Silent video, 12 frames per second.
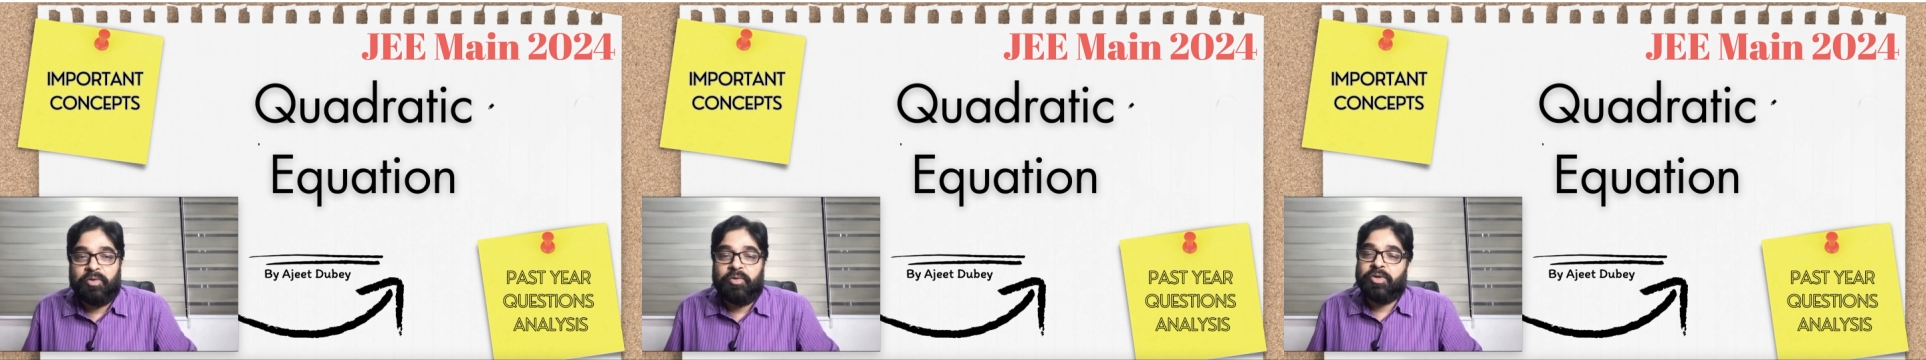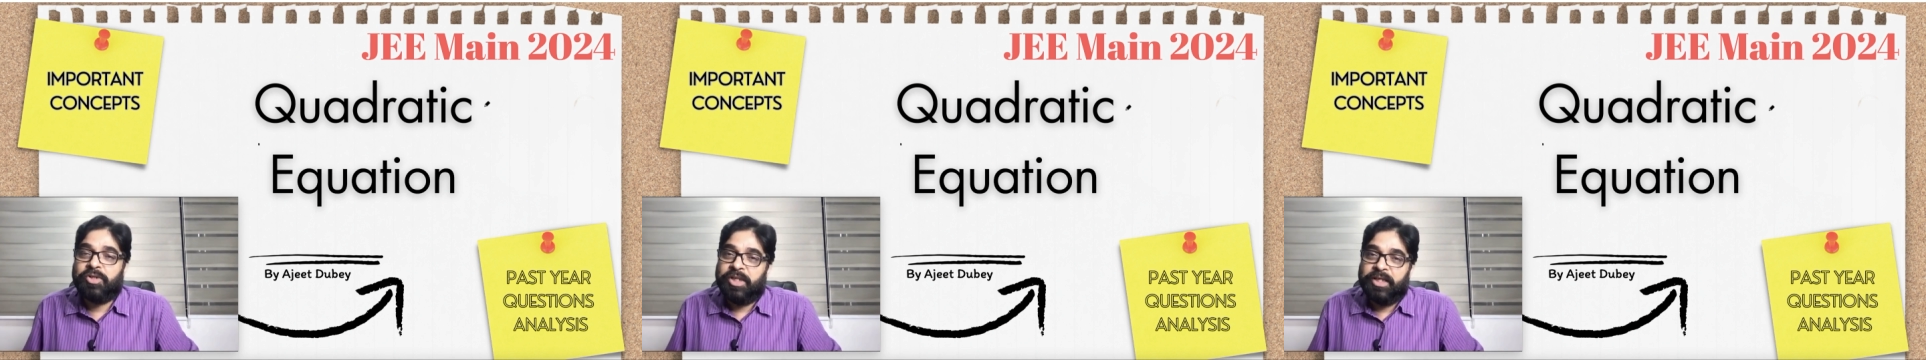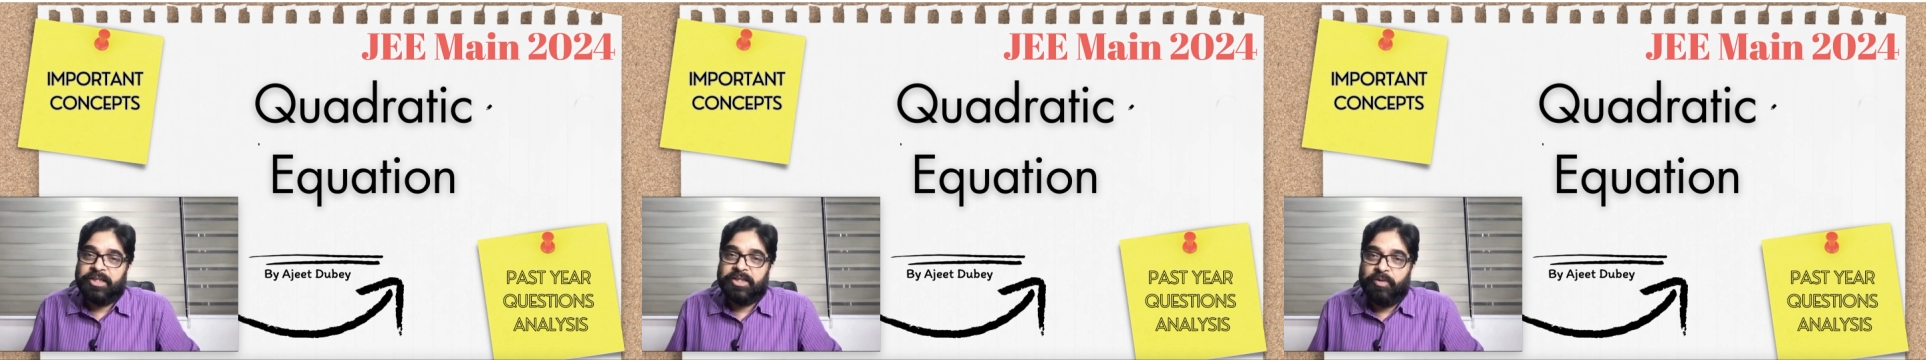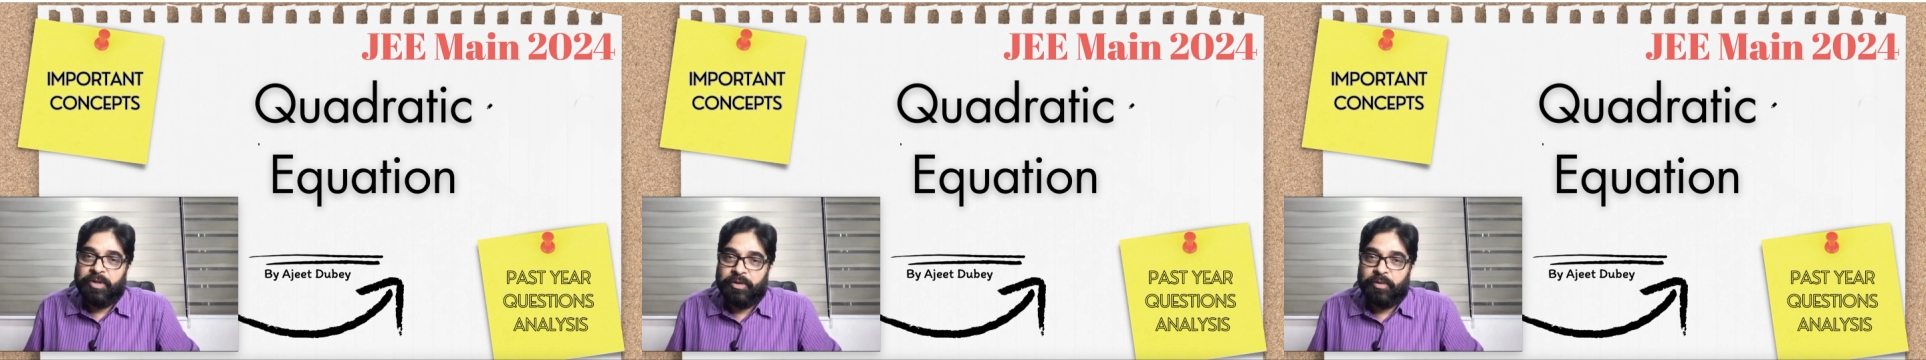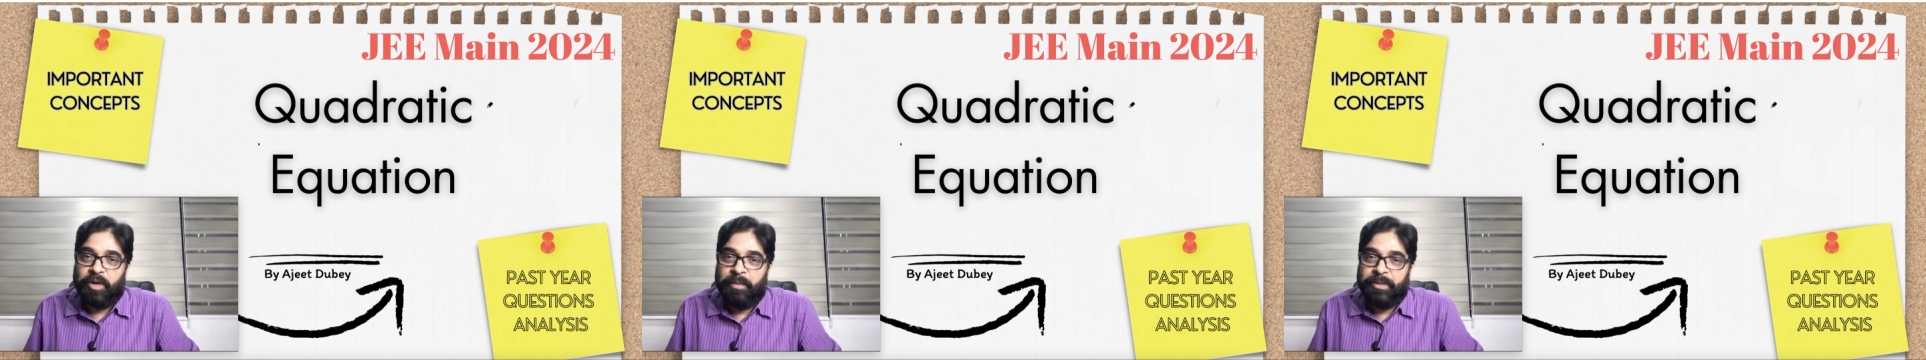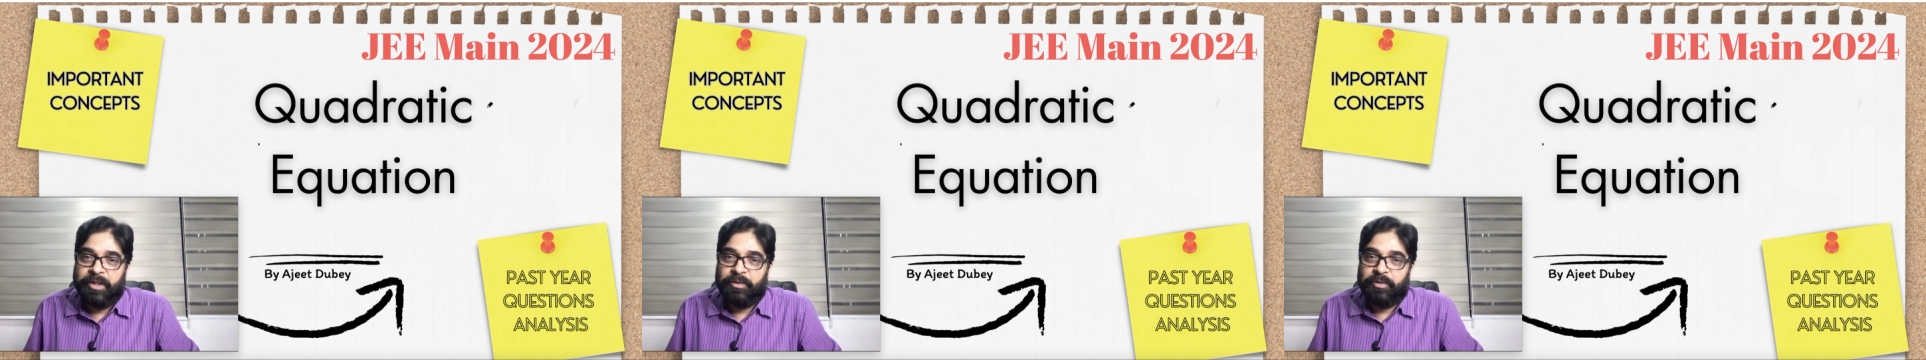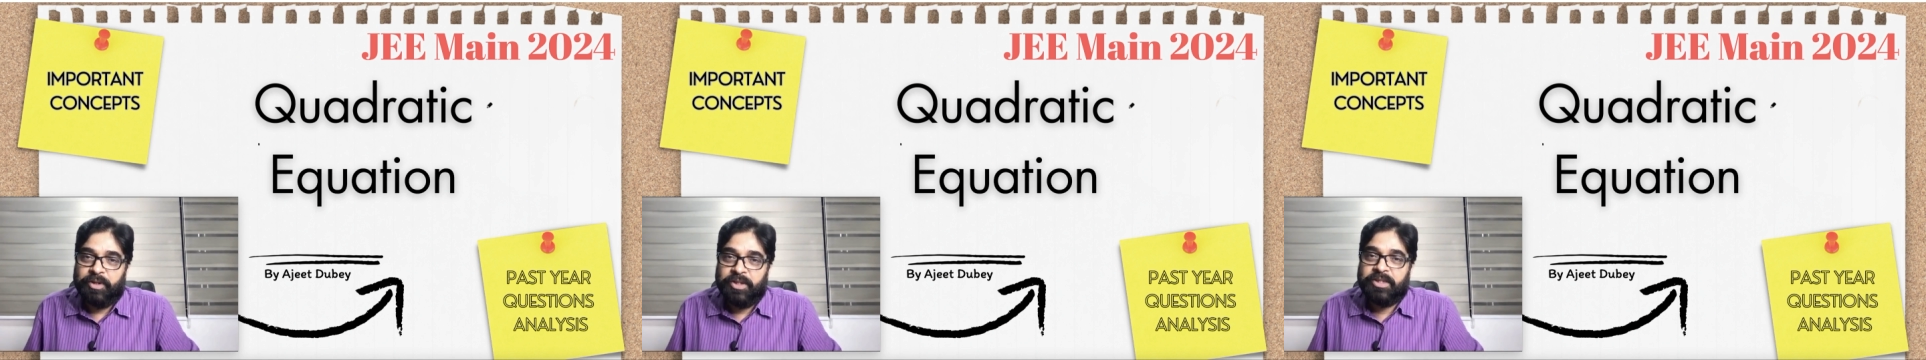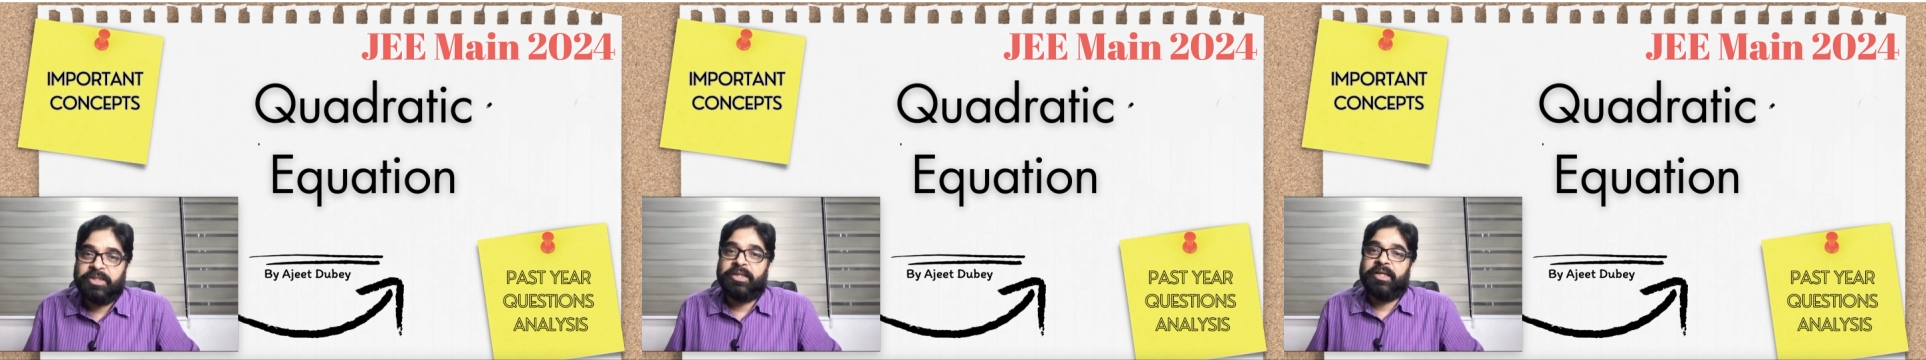question is going to come into
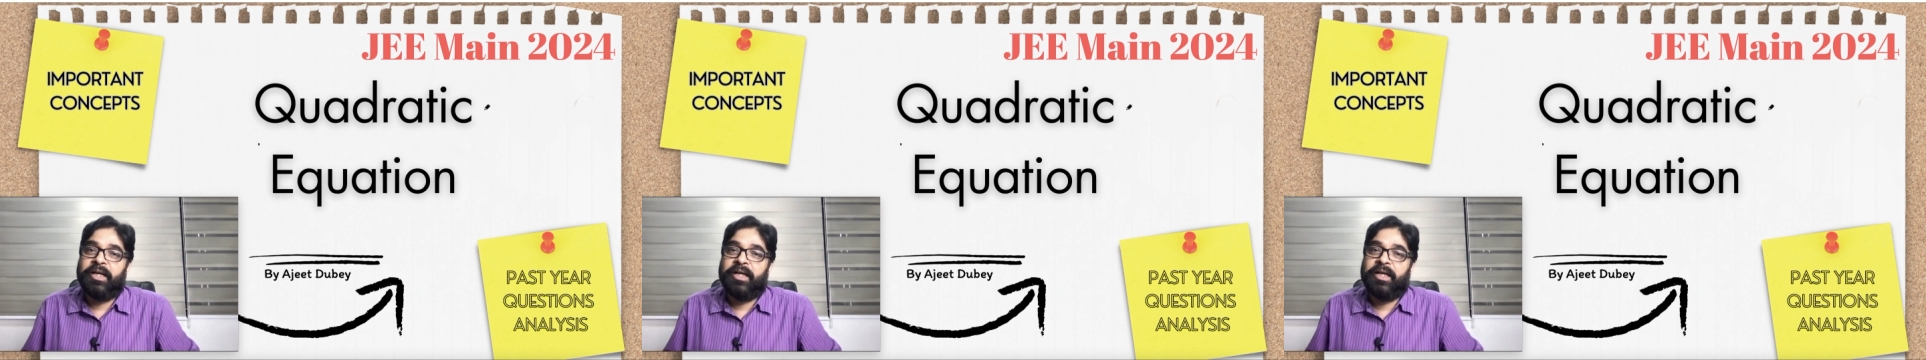this,